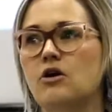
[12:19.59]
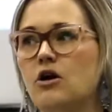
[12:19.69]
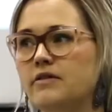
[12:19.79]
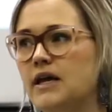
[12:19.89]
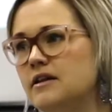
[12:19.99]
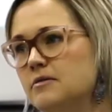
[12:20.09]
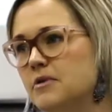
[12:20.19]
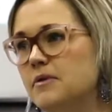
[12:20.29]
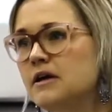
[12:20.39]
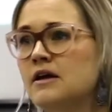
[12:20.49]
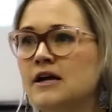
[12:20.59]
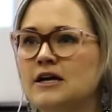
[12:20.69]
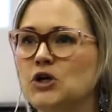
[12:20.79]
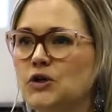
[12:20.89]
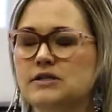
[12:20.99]
are there in Namibia.
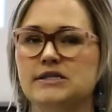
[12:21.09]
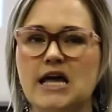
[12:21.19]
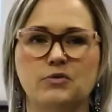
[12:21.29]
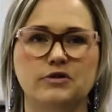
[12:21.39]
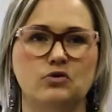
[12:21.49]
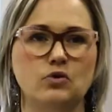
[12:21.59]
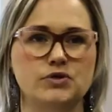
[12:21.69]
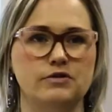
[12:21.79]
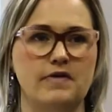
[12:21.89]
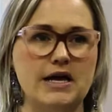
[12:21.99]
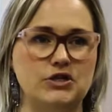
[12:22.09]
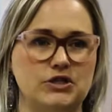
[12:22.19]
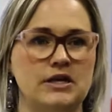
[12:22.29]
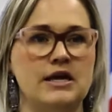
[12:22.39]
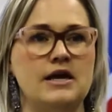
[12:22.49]
Not the same with causes of action.